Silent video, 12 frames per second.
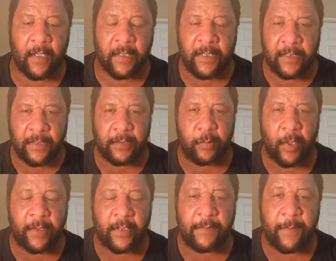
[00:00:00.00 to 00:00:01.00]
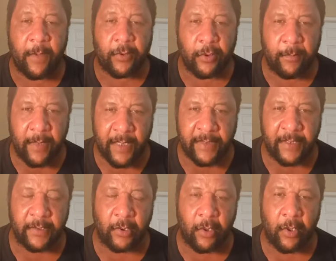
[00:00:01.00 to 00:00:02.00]
This is where the spiritual
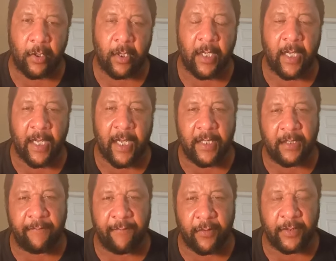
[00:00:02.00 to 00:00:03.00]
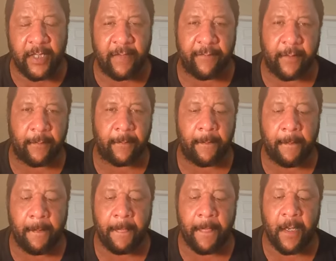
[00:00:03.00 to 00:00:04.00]
blessings are in the first heaven.
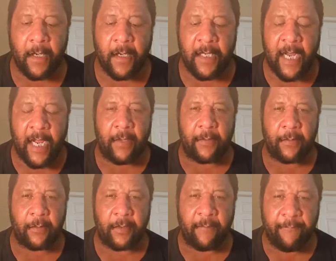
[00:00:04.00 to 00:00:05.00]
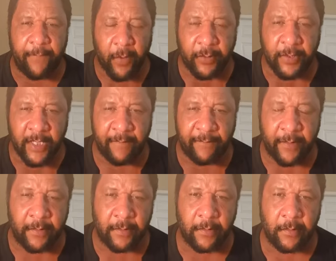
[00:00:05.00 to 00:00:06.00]
Now, the first heaven